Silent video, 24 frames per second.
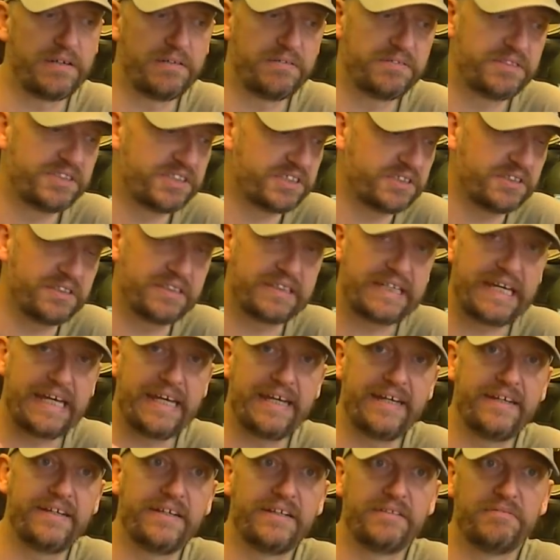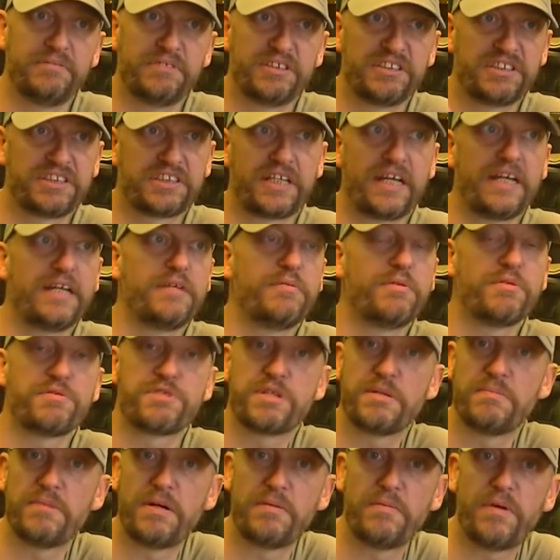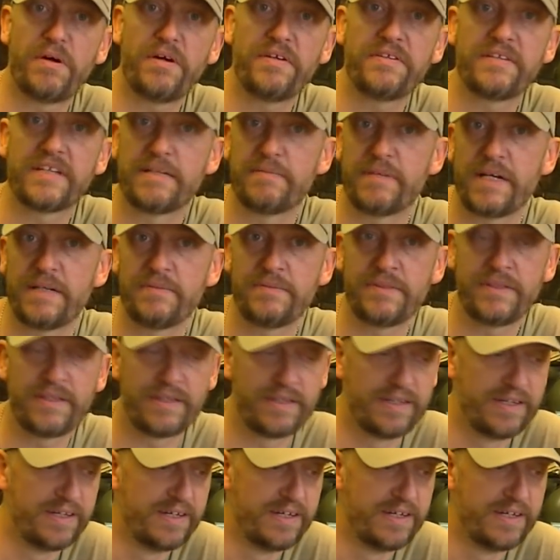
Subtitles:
I'm just going to get in and just say what's on my mind at the moment.